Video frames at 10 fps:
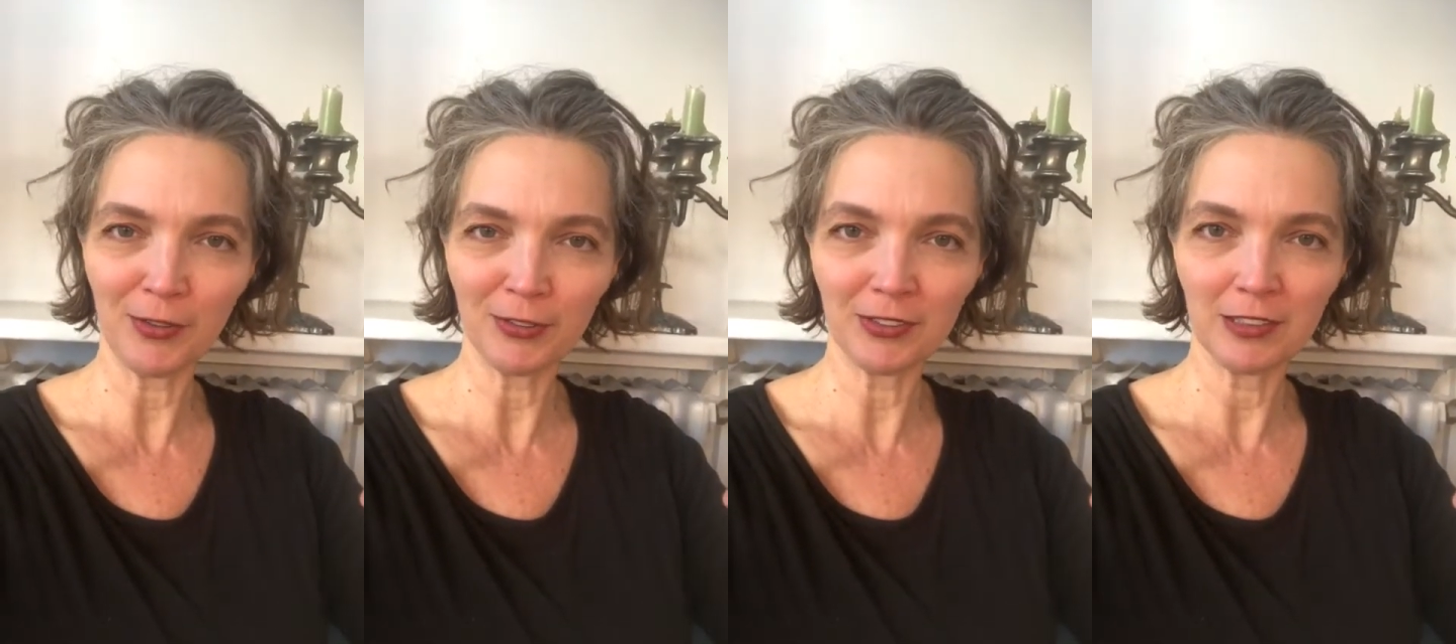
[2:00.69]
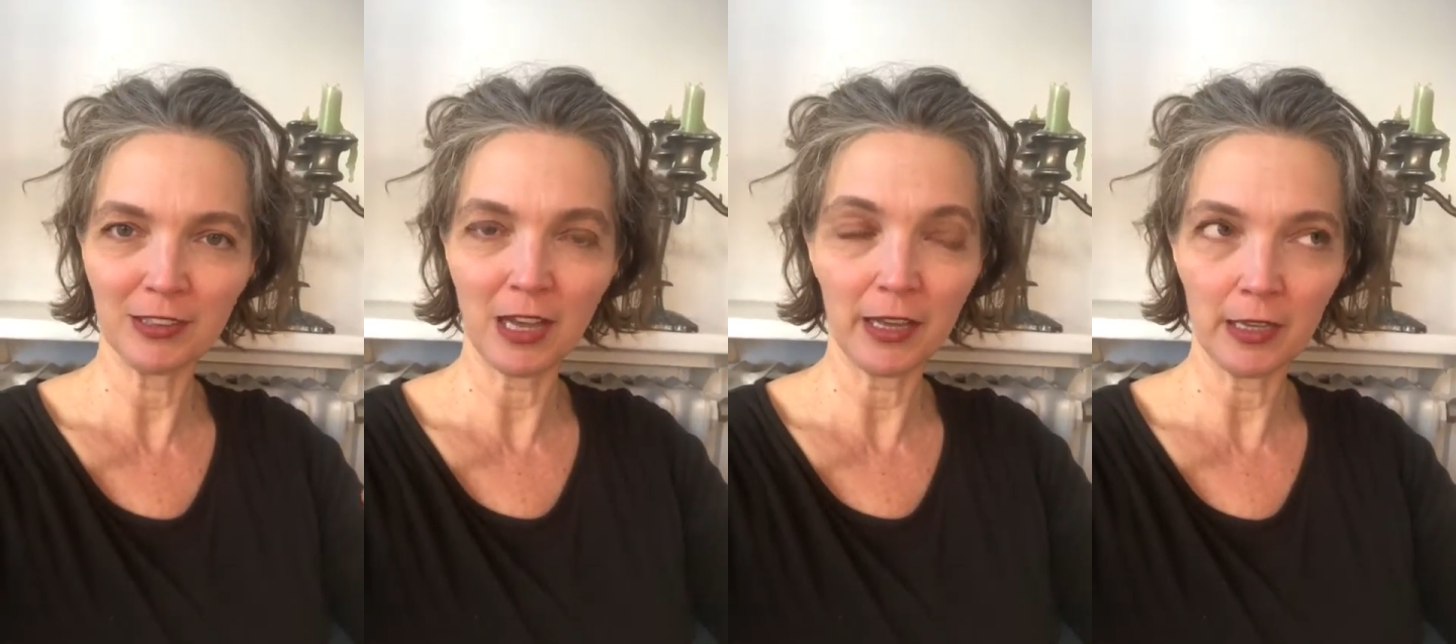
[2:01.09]
house,
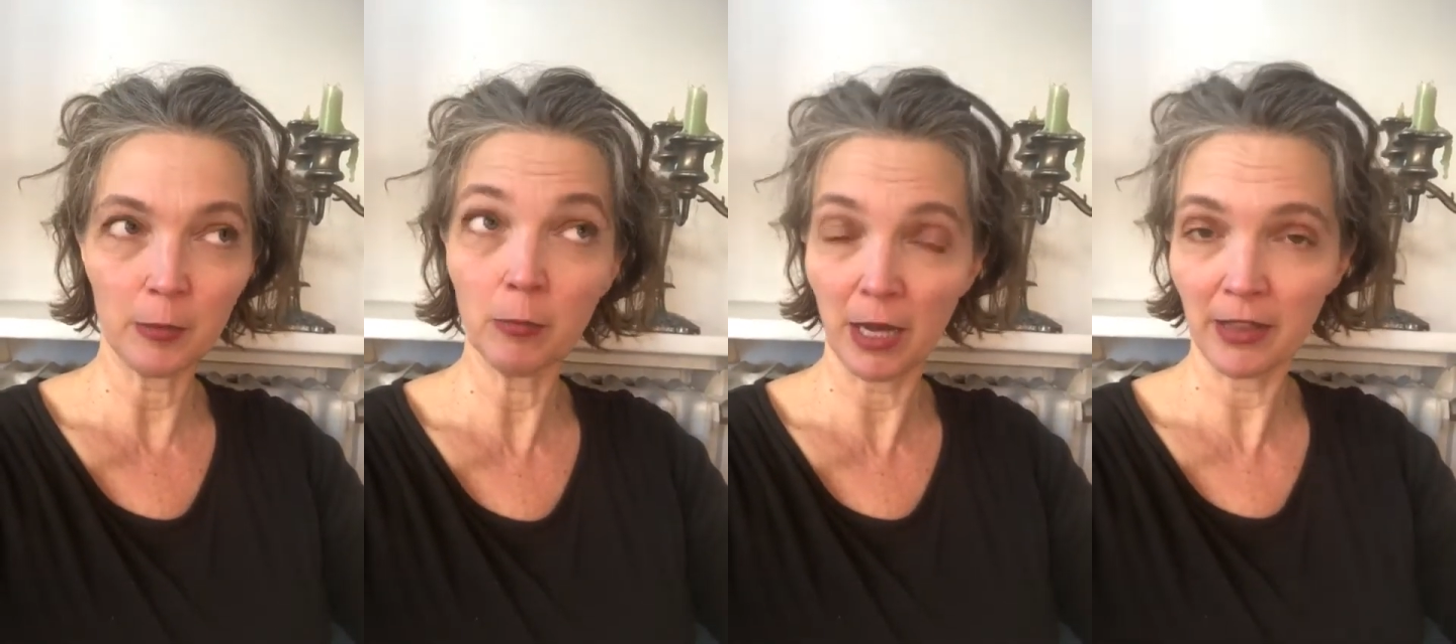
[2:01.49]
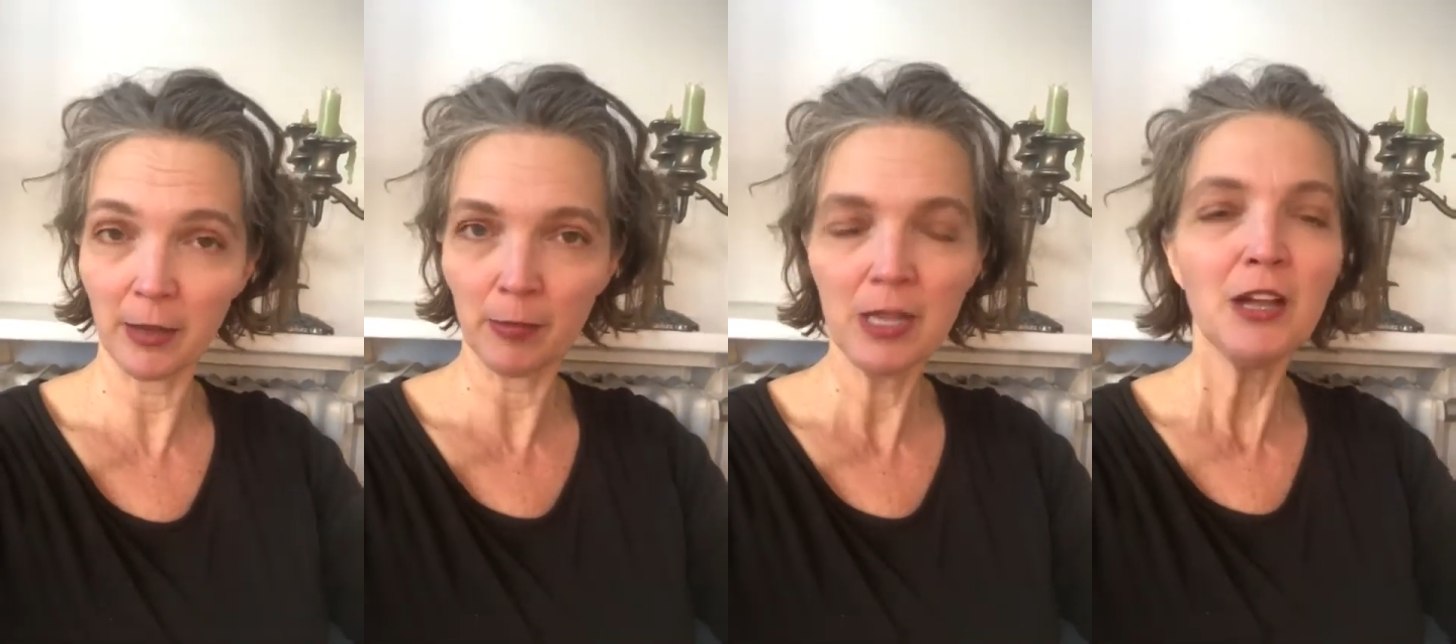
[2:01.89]
i.e. buy
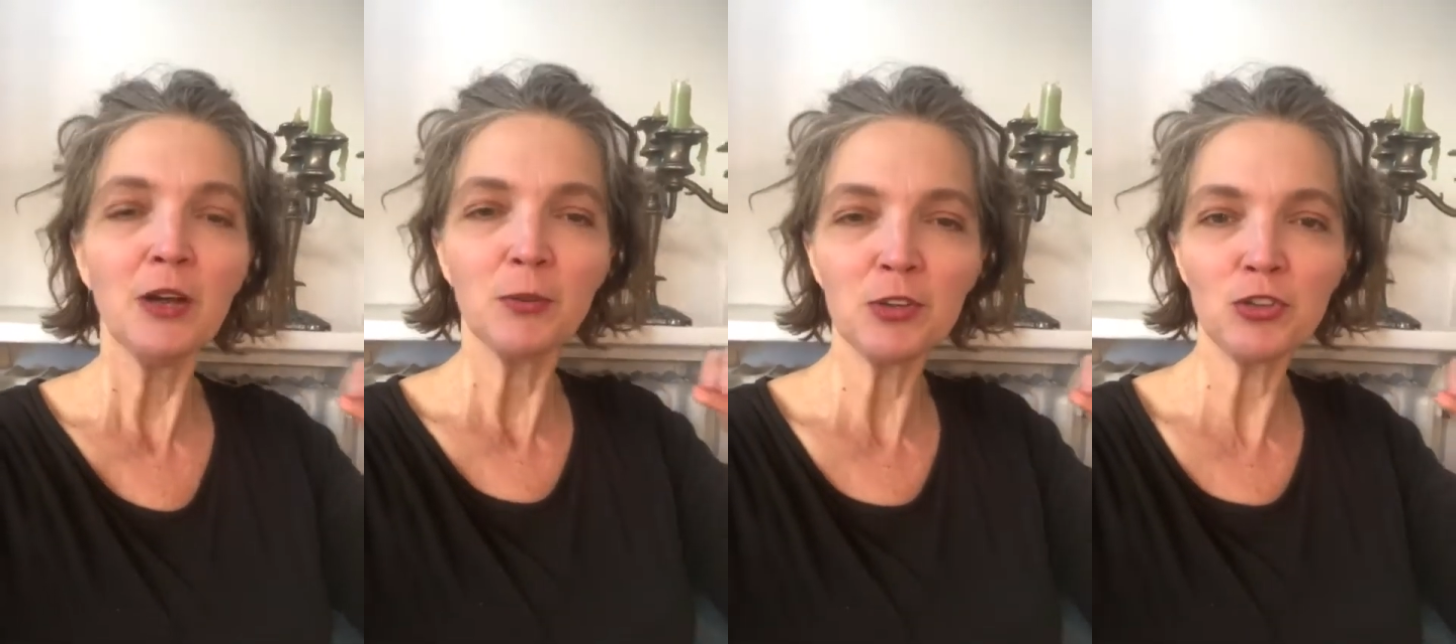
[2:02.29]
them, which